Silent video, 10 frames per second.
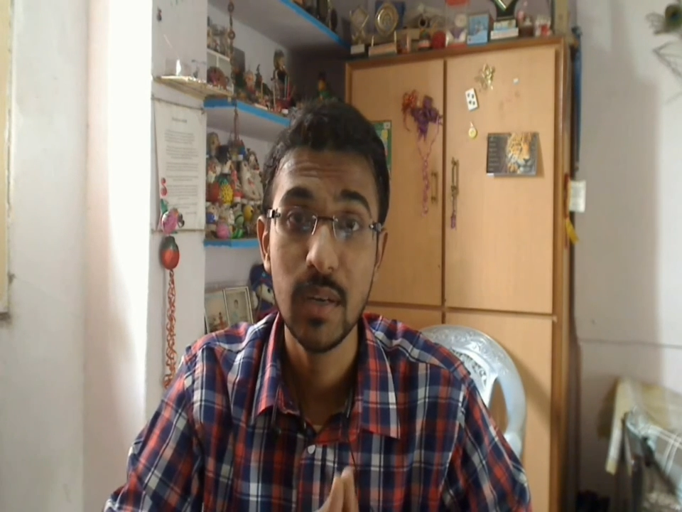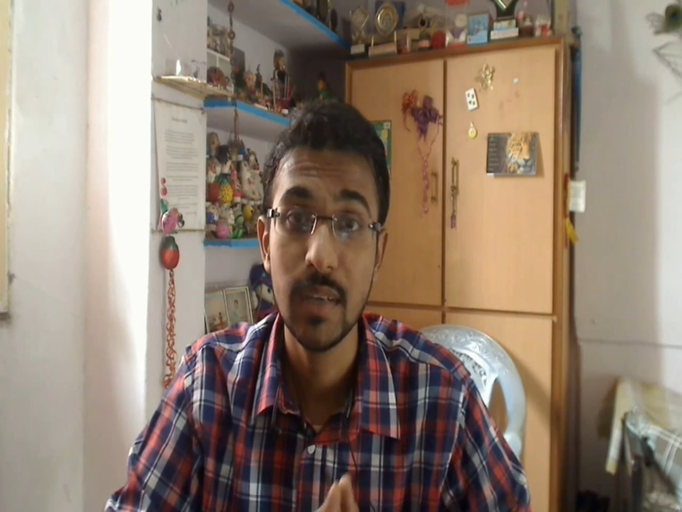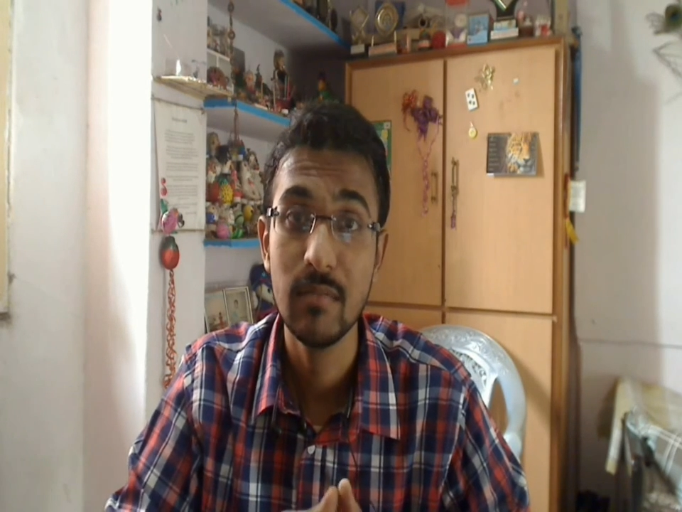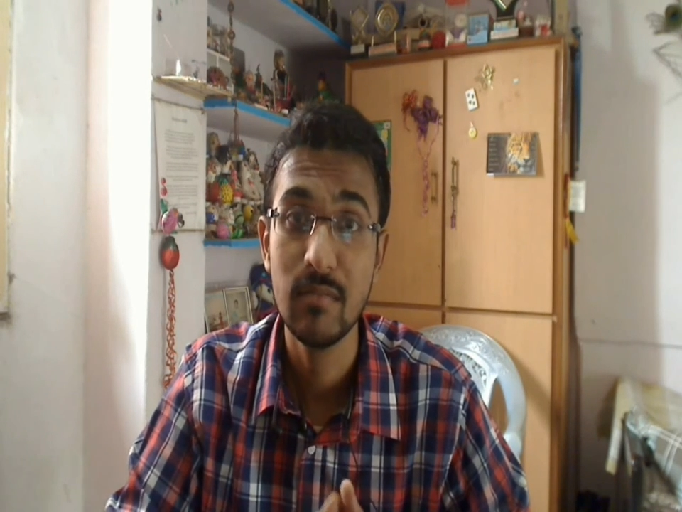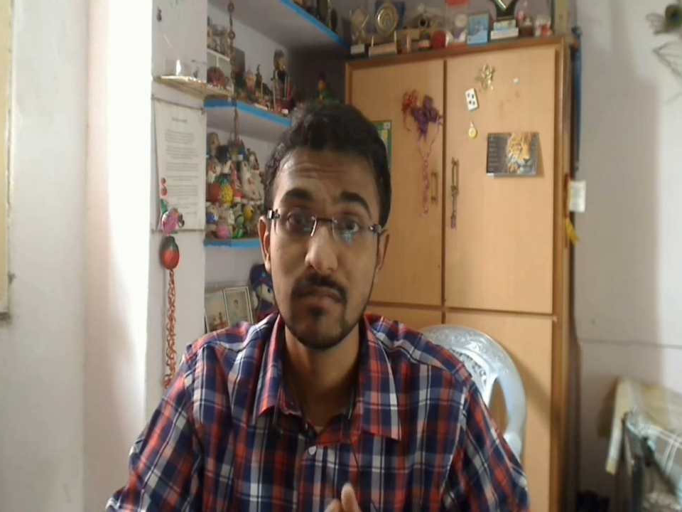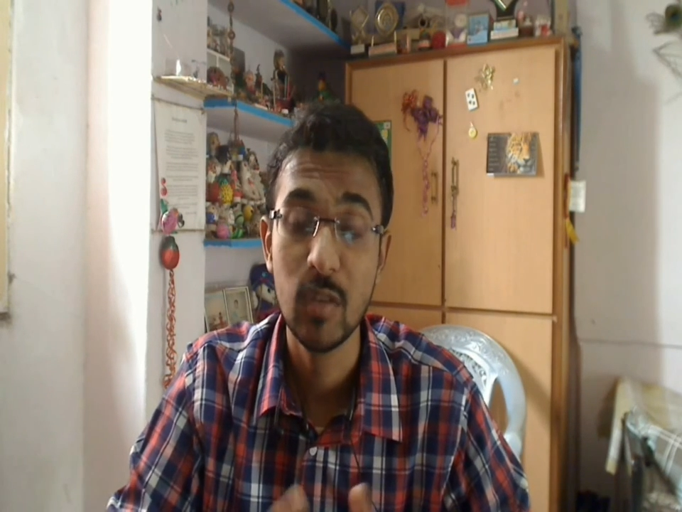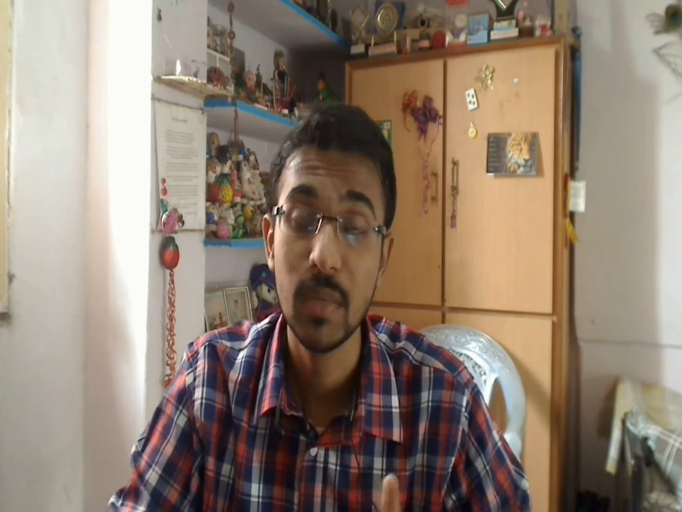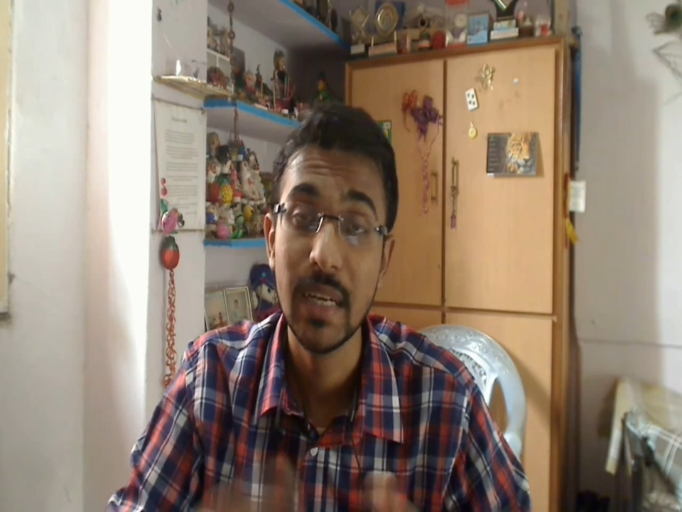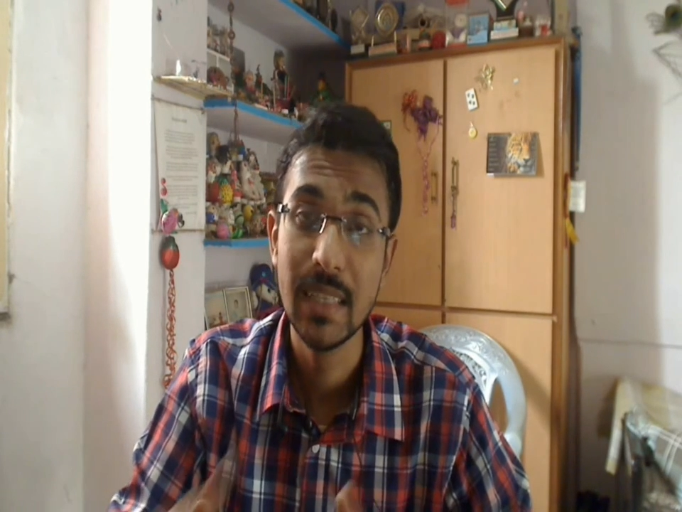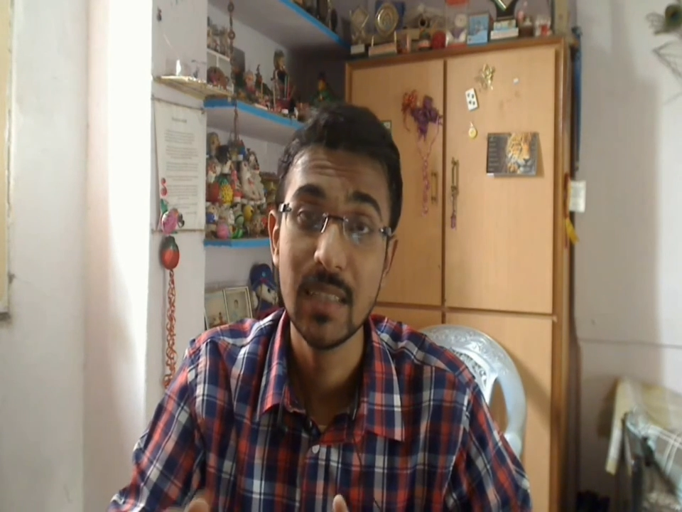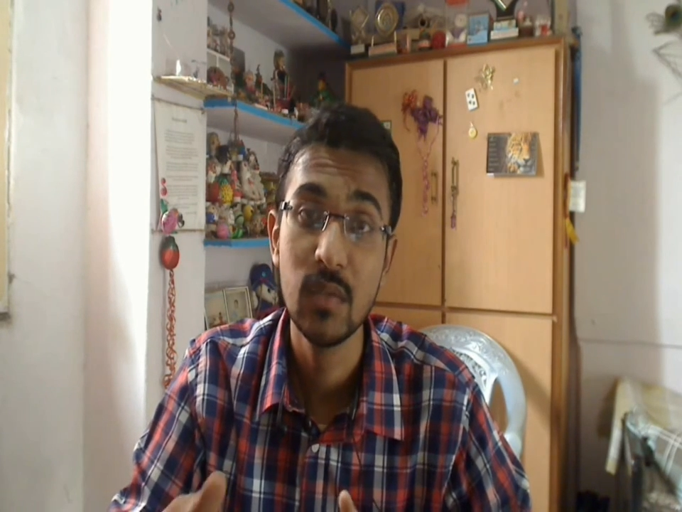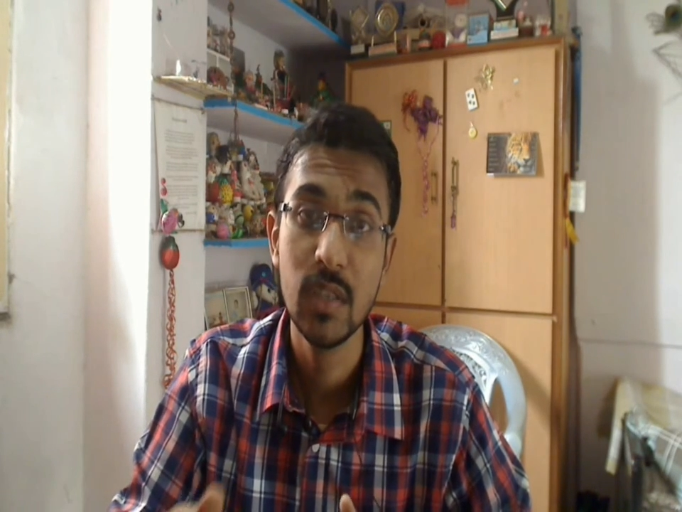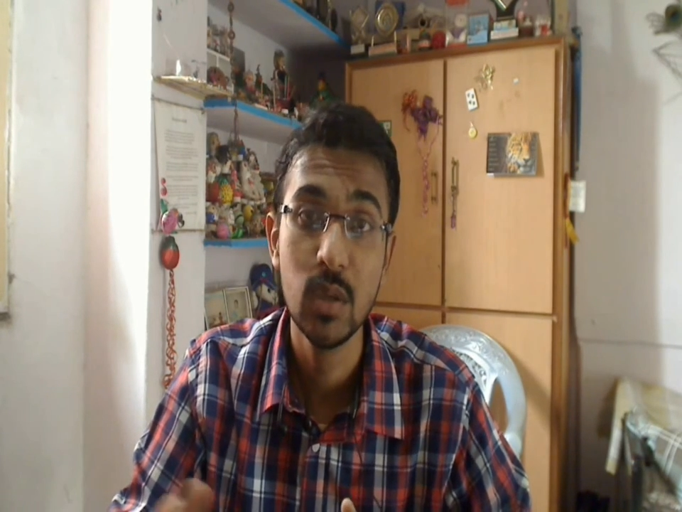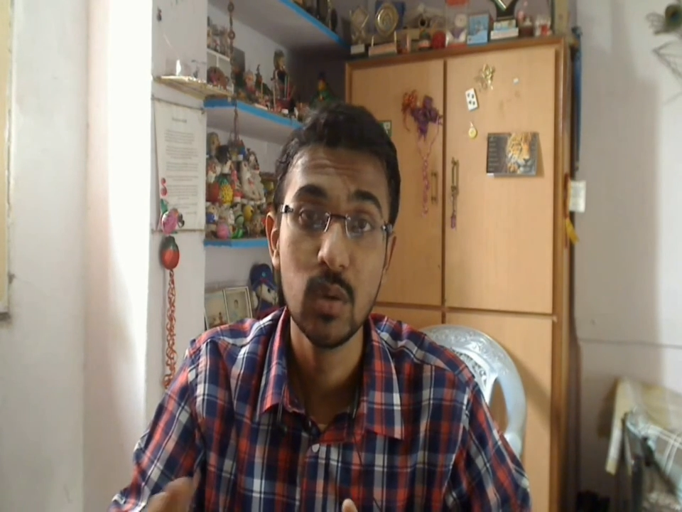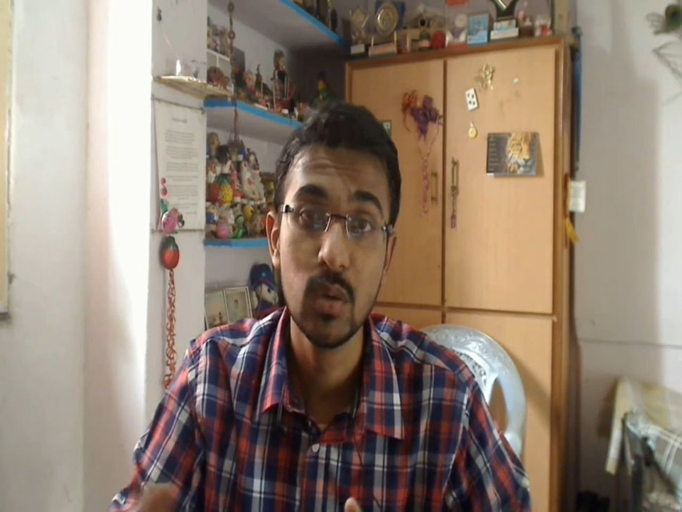and from my next
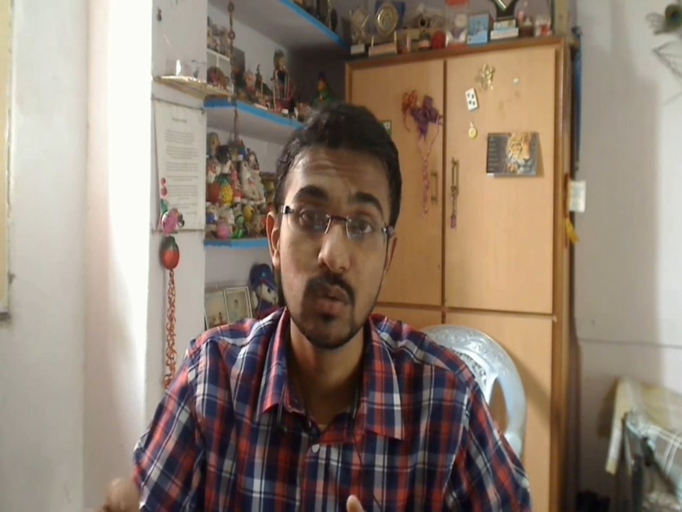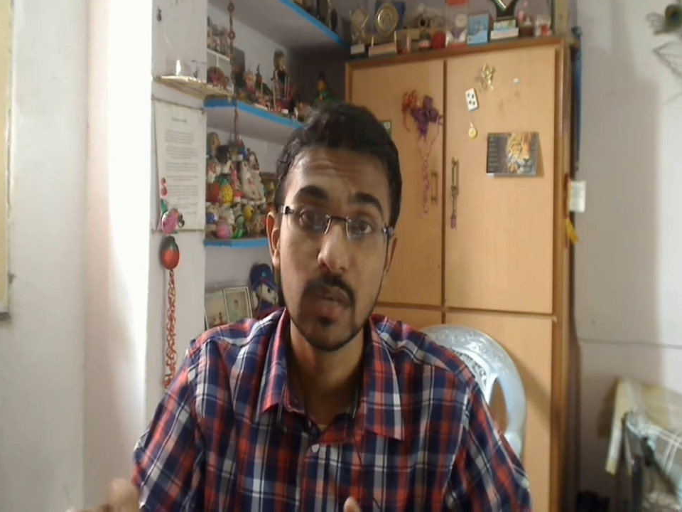video